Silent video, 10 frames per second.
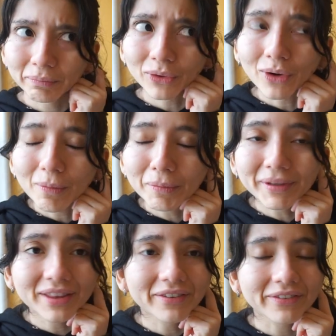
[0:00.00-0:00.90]

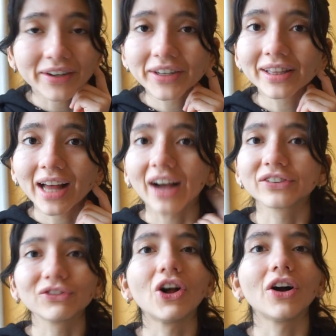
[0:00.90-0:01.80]
Probably the very
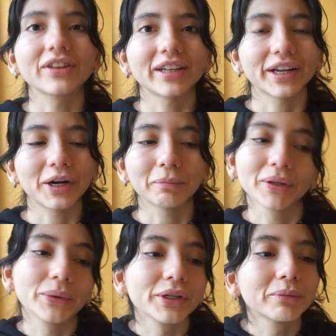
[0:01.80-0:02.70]
last vlog that I
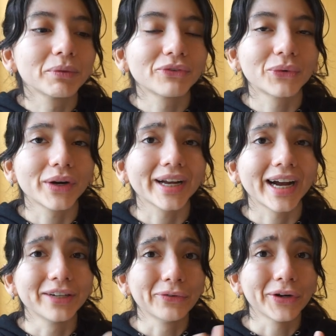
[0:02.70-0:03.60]
uploaded before I
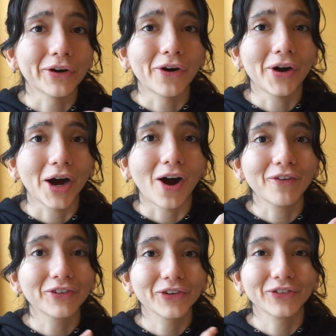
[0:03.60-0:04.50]
kind of went
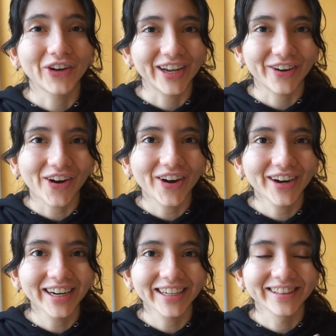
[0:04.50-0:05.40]
off the
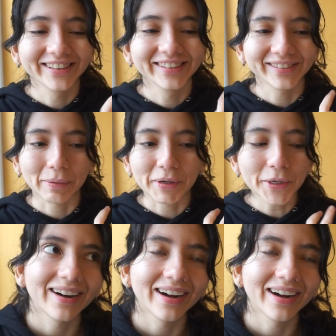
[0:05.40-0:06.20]
radar in the summer.